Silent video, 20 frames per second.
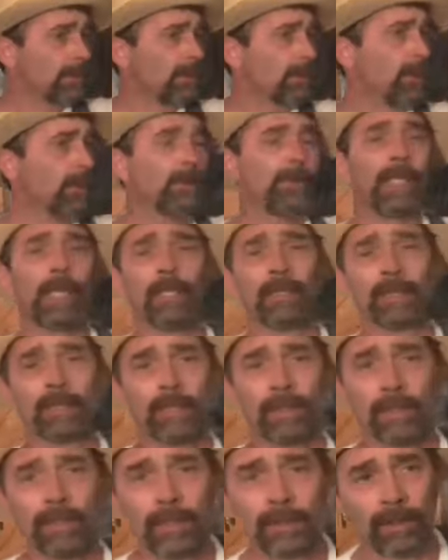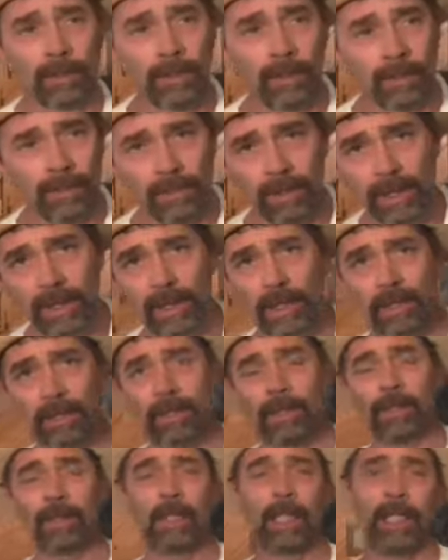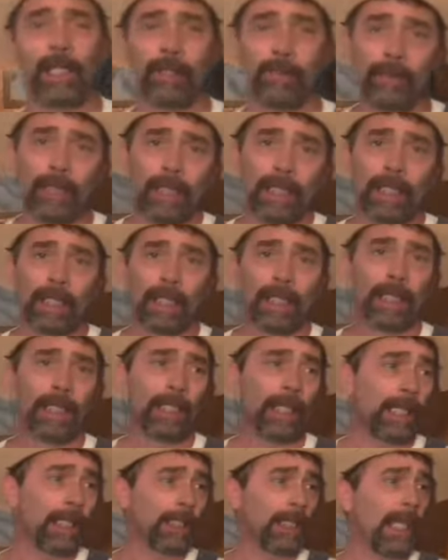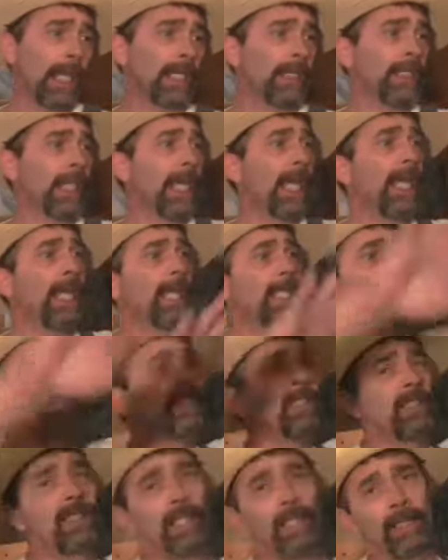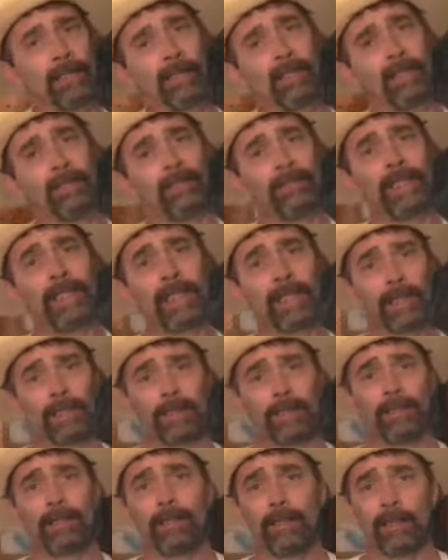2,000 years ago, Jesus' time, and the age they lived in.